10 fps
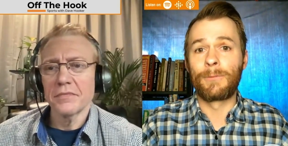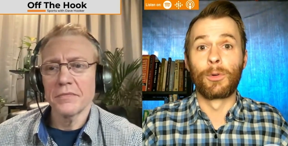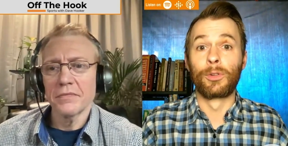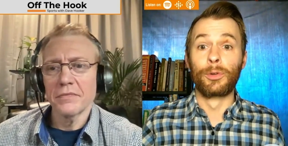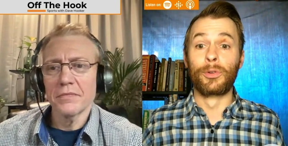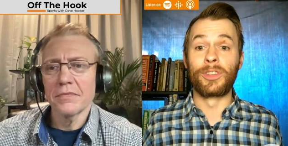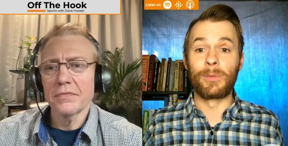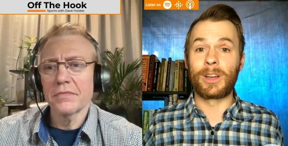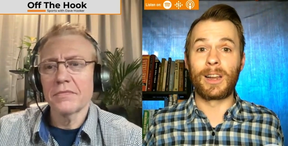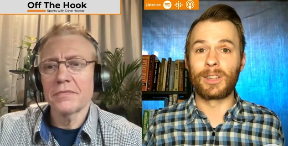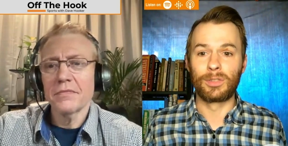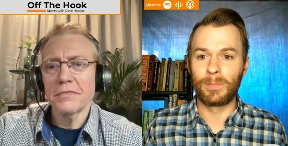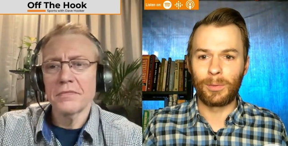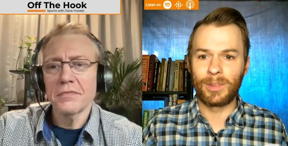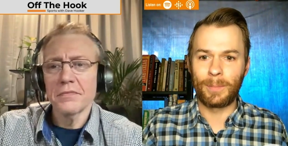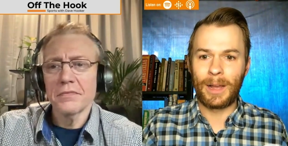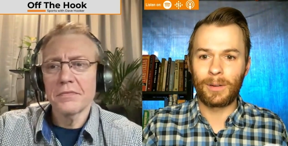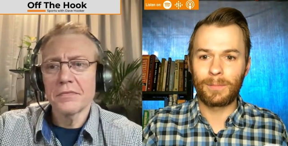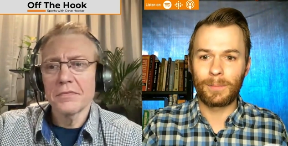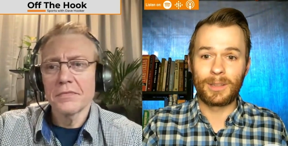Speaker 1: If we're losing what college football was
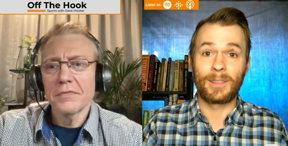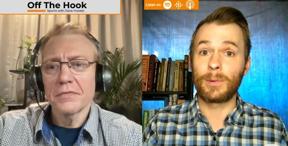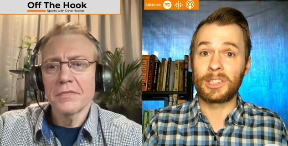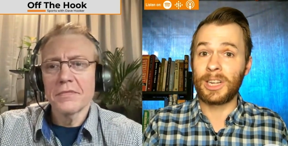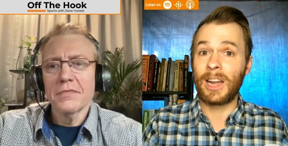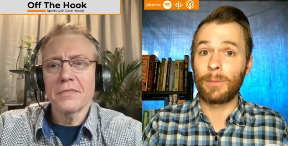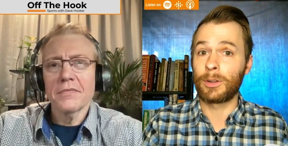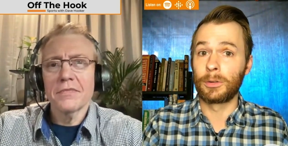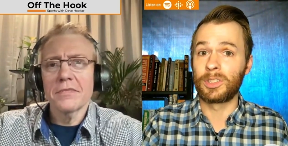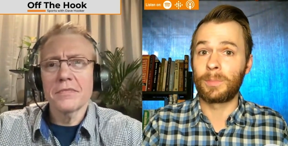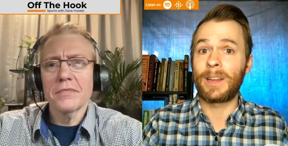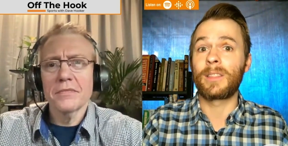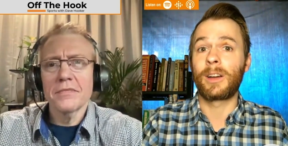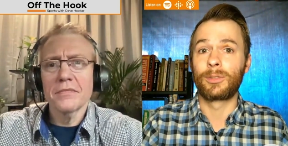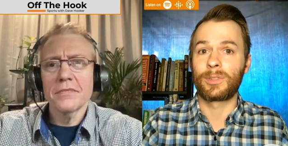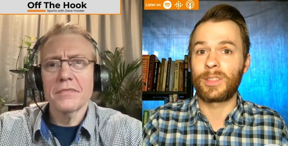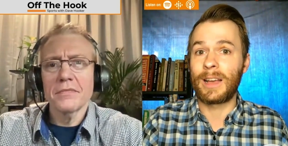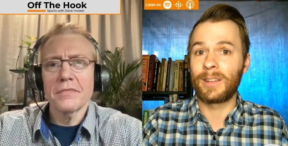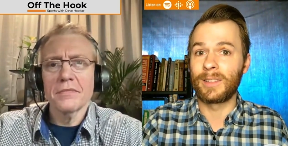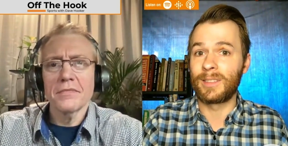about, because there was a time where coaches made in the hundreds
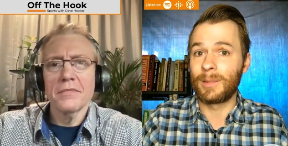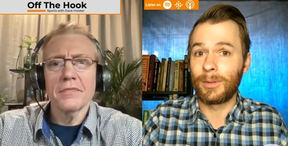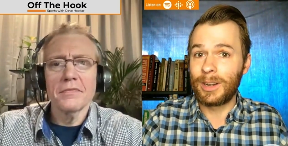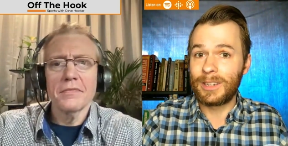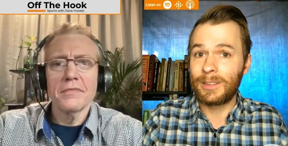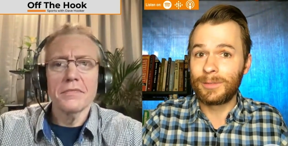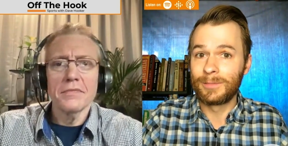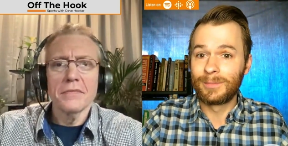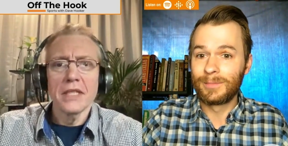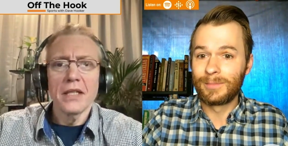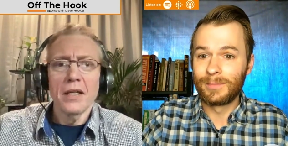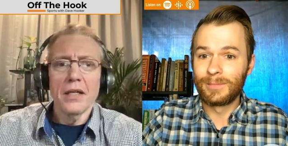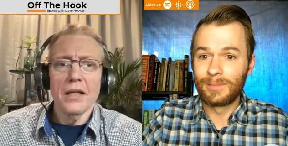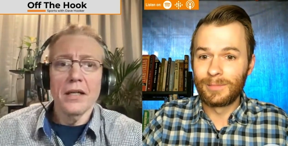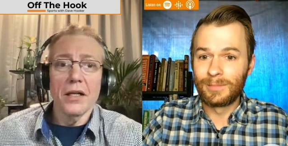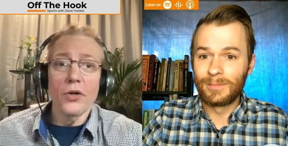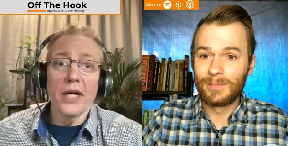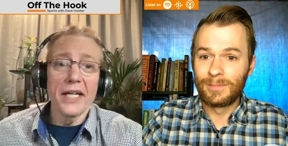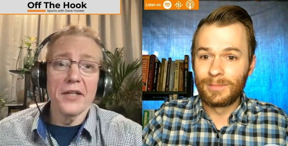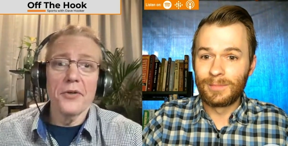of thousands. Am I right, Dave?
Speaker 2: Oh,
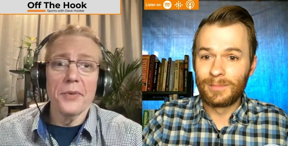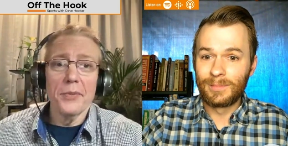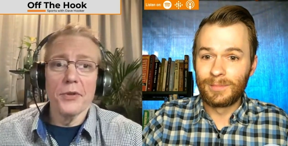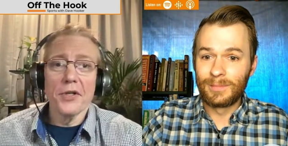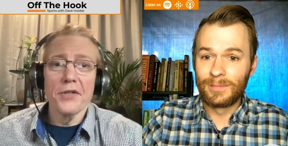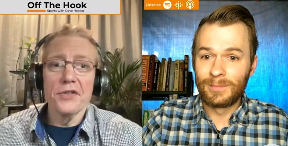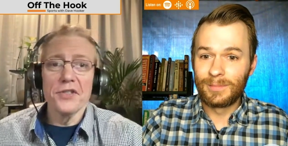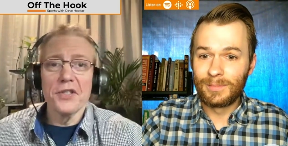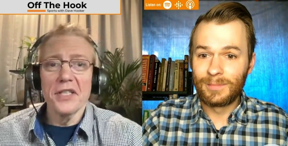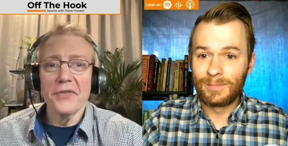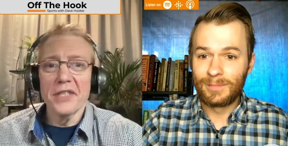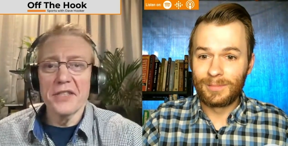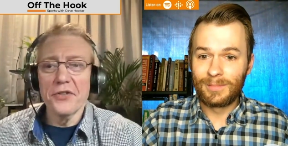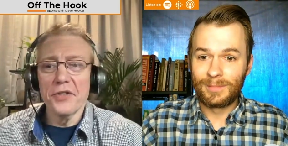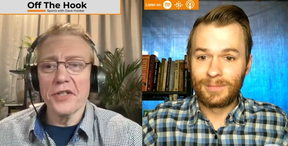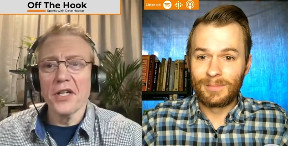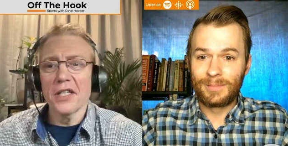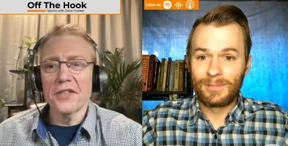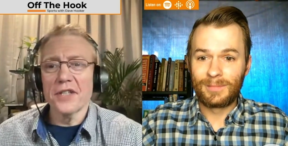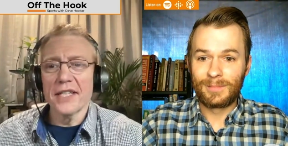I can remember coaches couldn't even get two-year
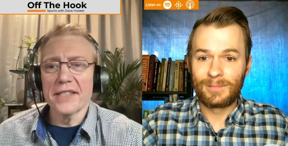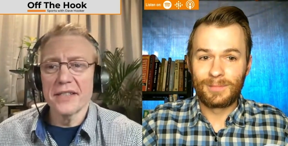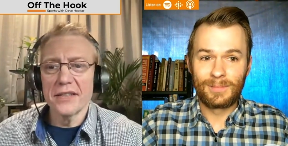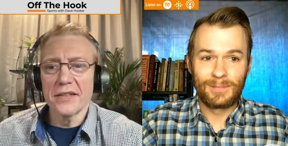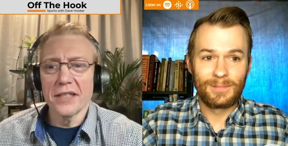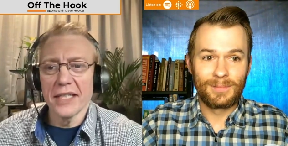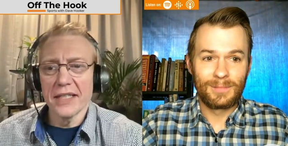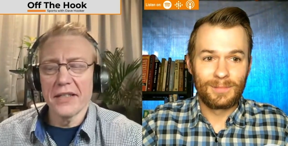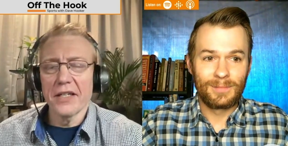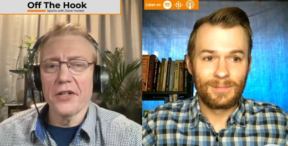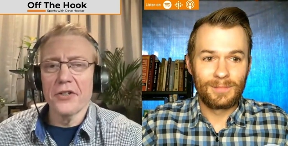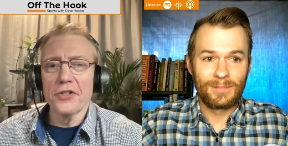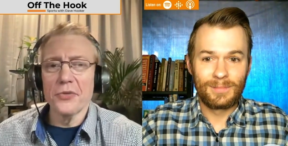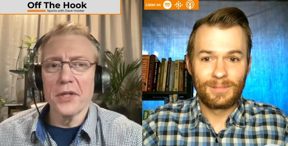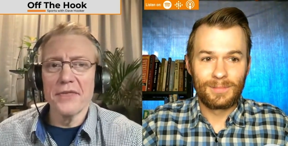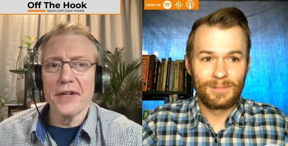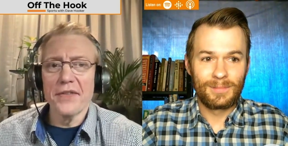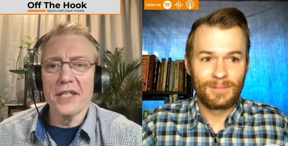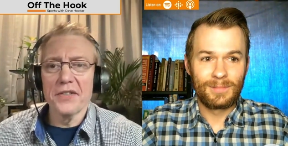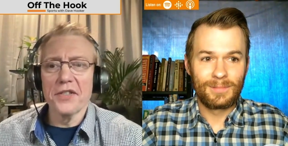contracts at like
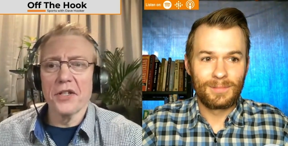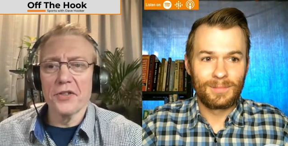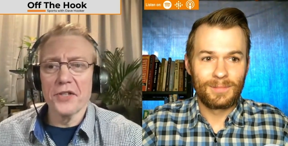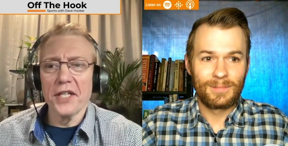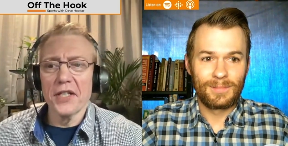$125,000 a